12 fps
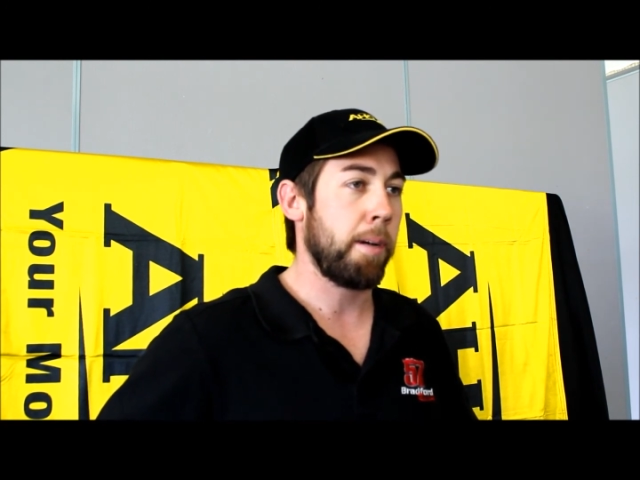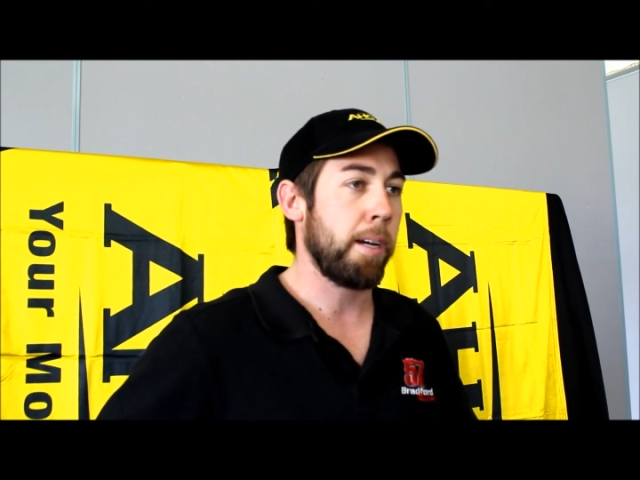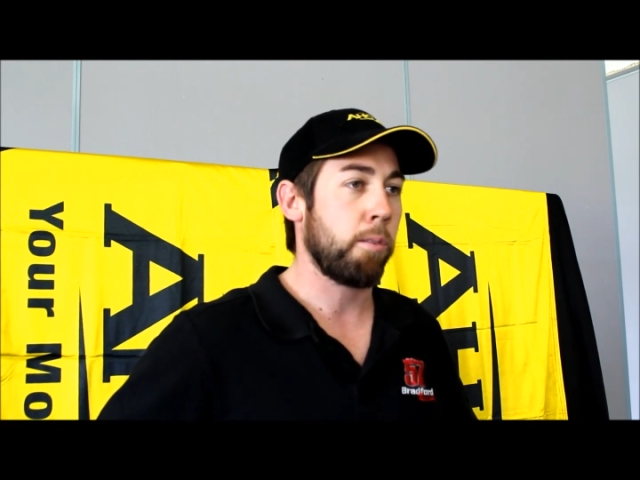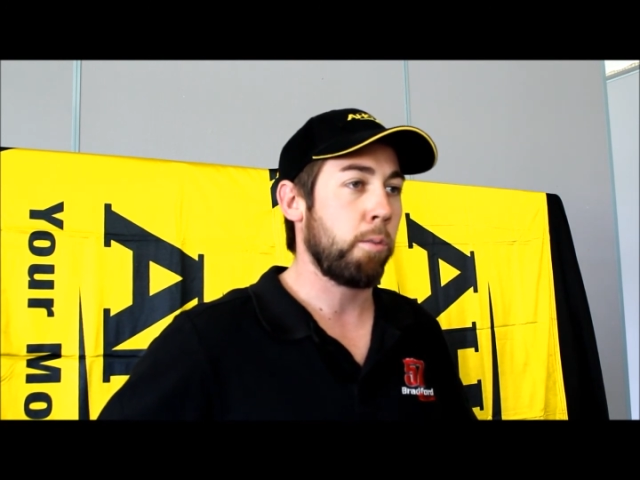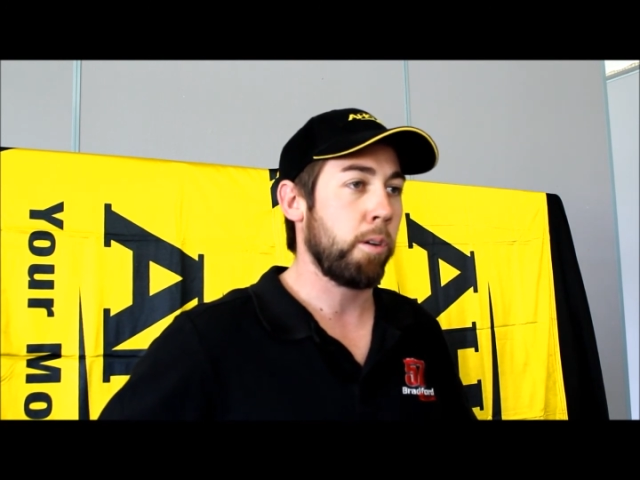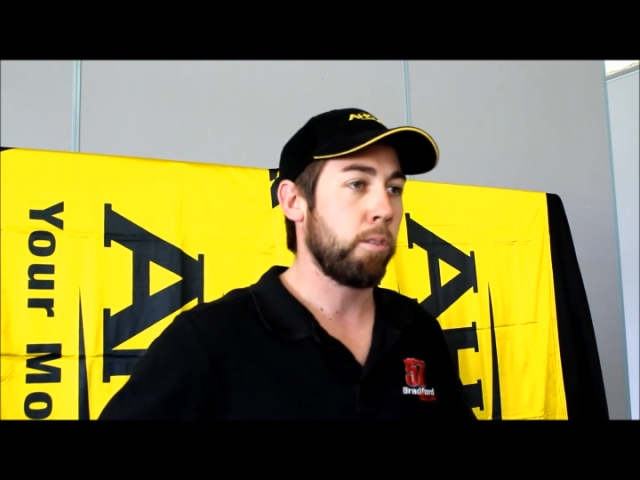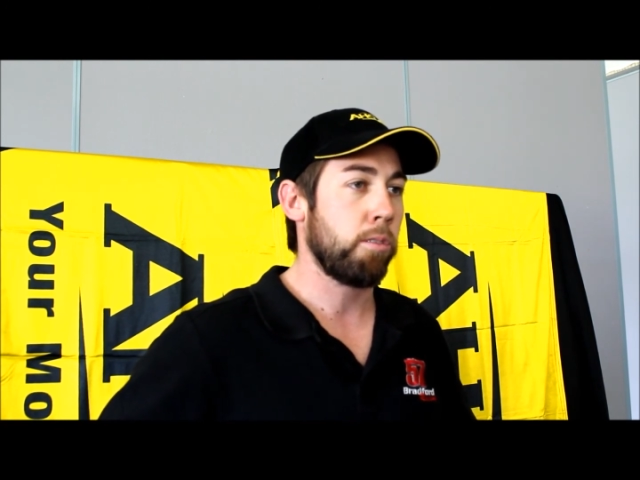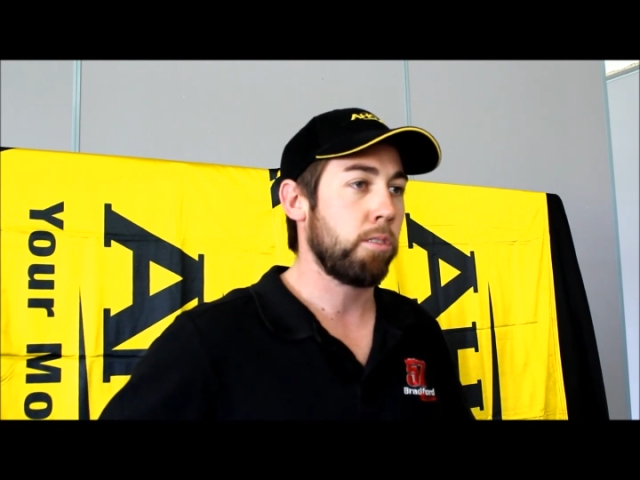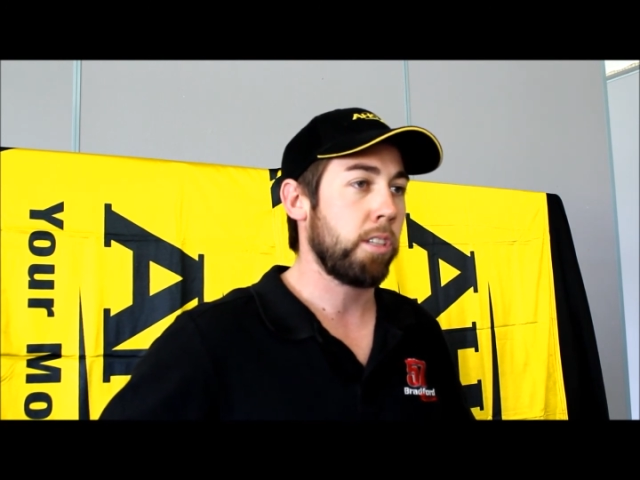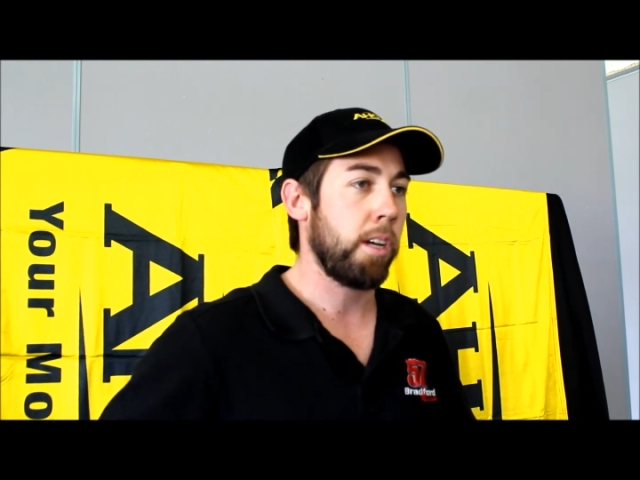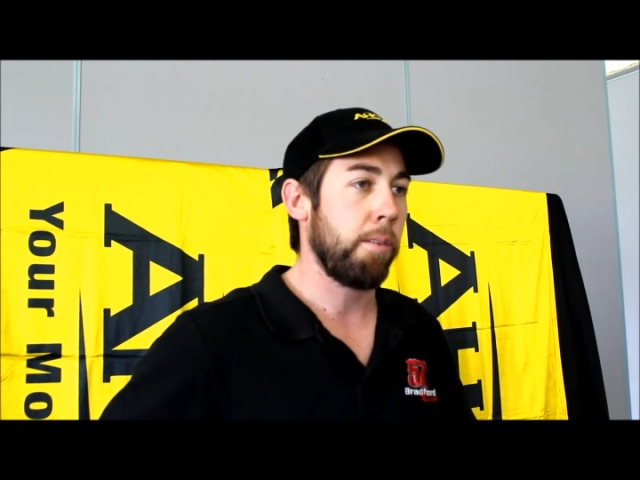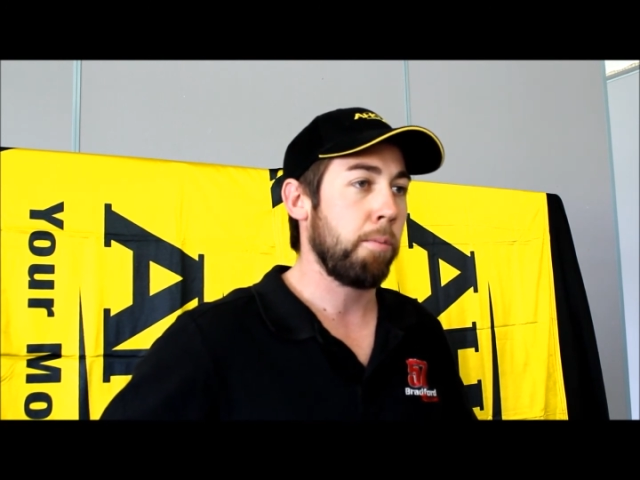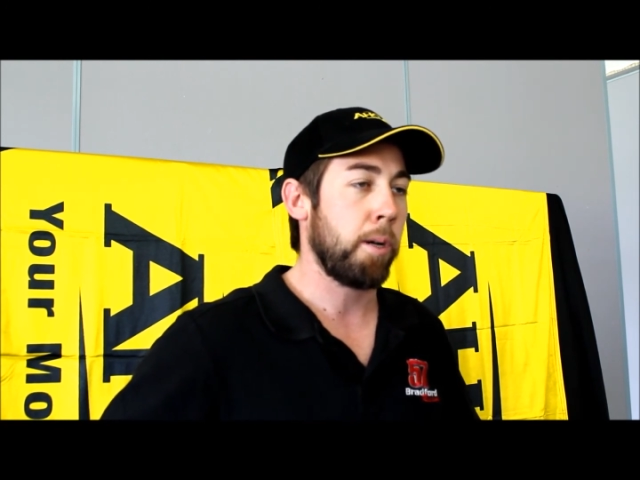Mark Wells, James